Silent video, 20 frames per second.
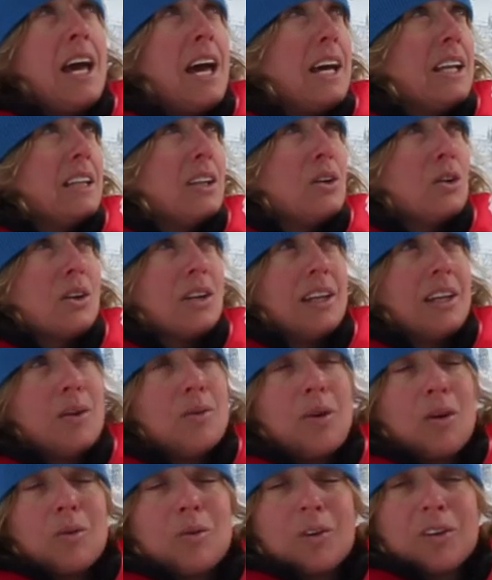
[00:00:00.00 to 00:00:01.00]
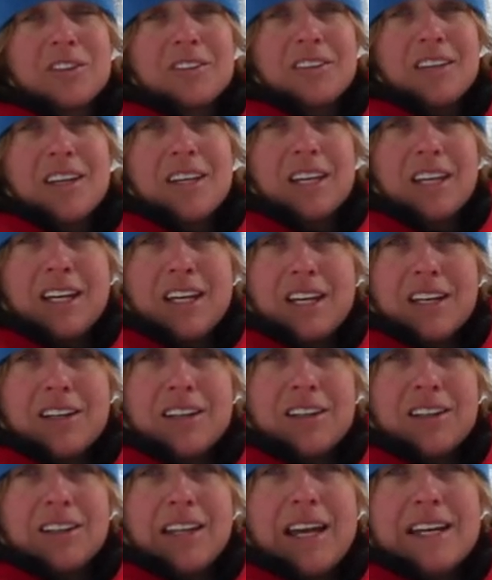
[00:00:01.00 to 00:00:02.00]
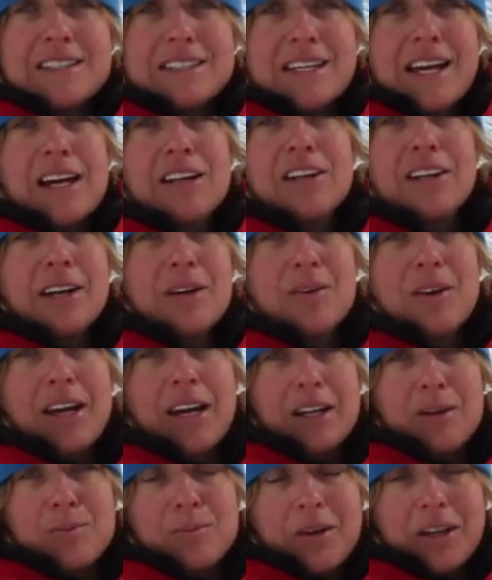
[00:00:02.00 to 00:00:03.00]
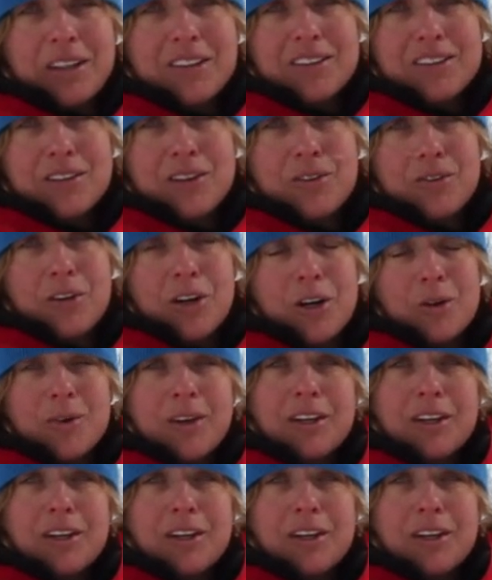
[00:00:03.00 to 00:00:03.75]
And locally, what we're seeing here, last Saturday we had a big snowfall.